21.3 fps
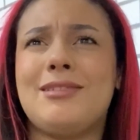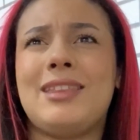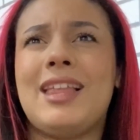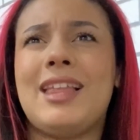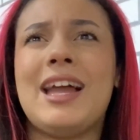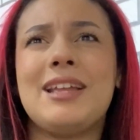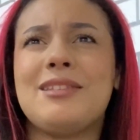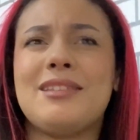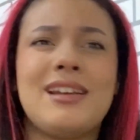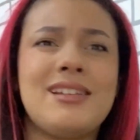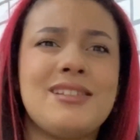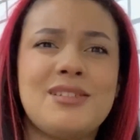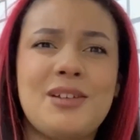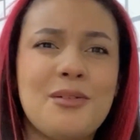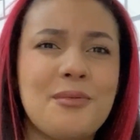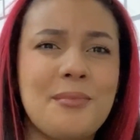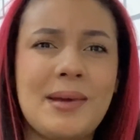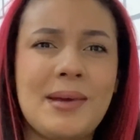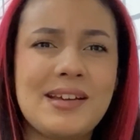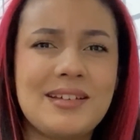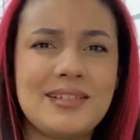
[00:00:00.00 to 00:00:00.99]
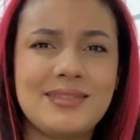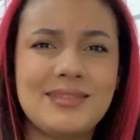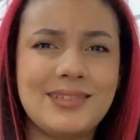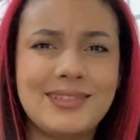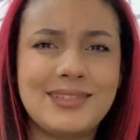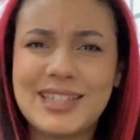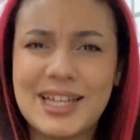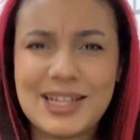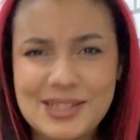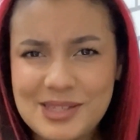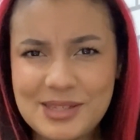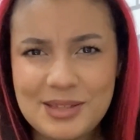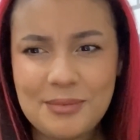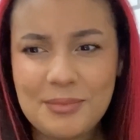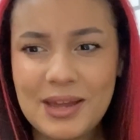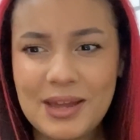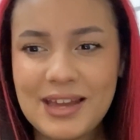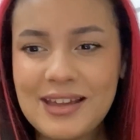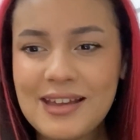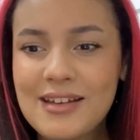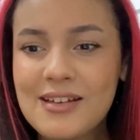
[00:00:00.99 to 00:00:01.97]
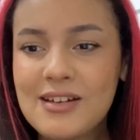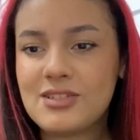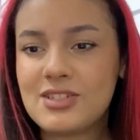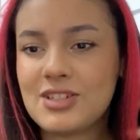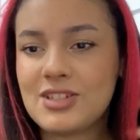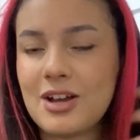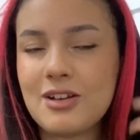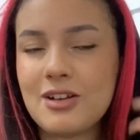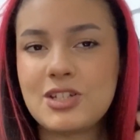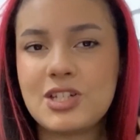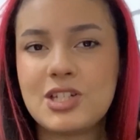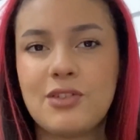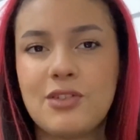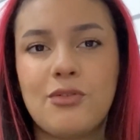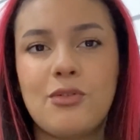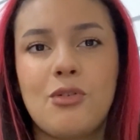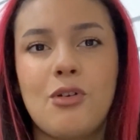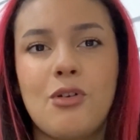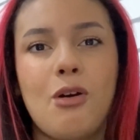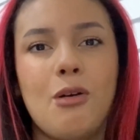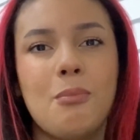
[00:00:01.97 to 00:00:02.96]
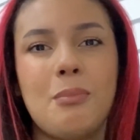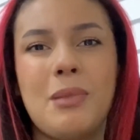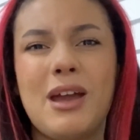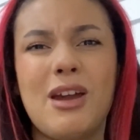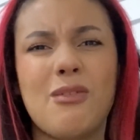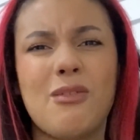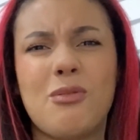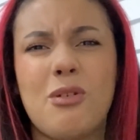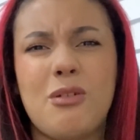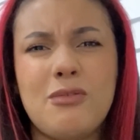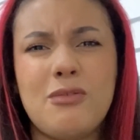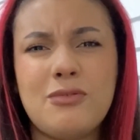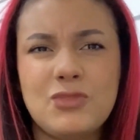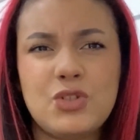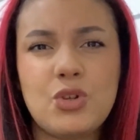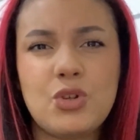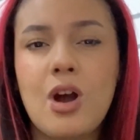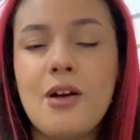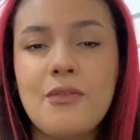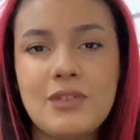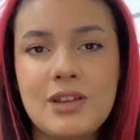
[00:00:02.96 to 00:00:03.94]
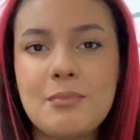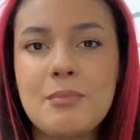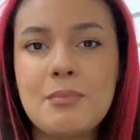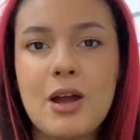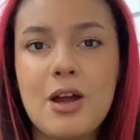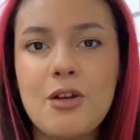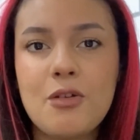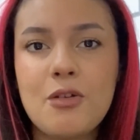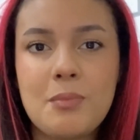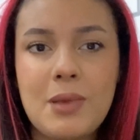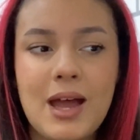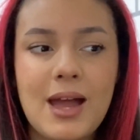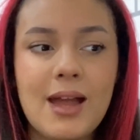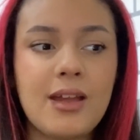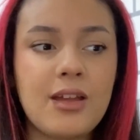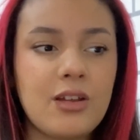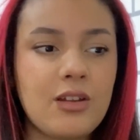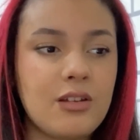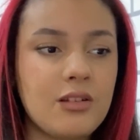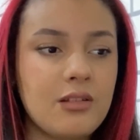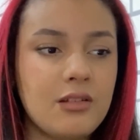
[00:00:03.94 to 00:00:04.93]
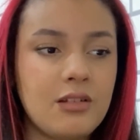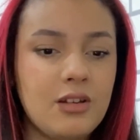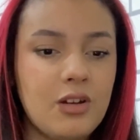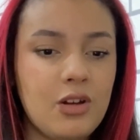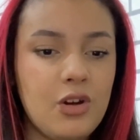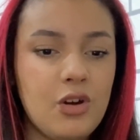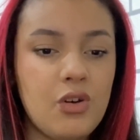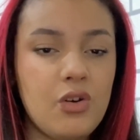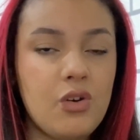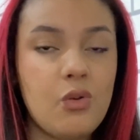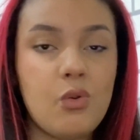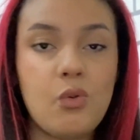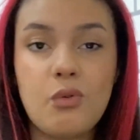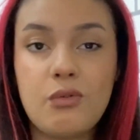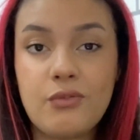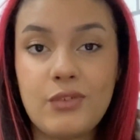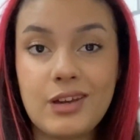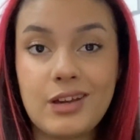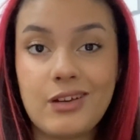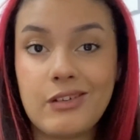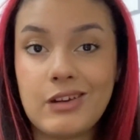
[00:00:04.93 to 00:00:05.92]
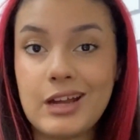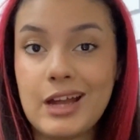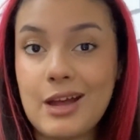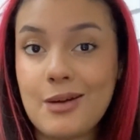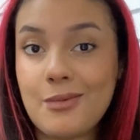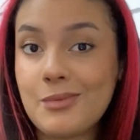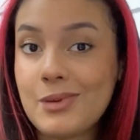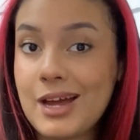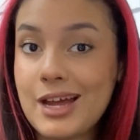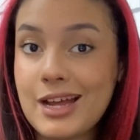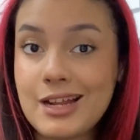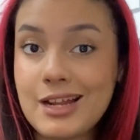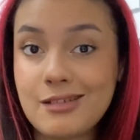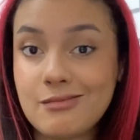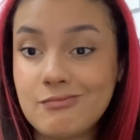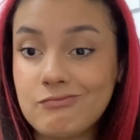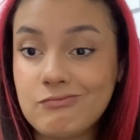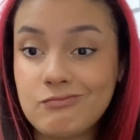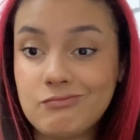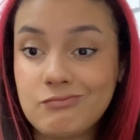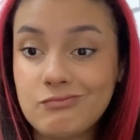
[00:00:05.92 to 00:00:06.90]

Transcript: Like that don't make sense to me. So I just thought I'm better off drafting my own pattern or figuring out how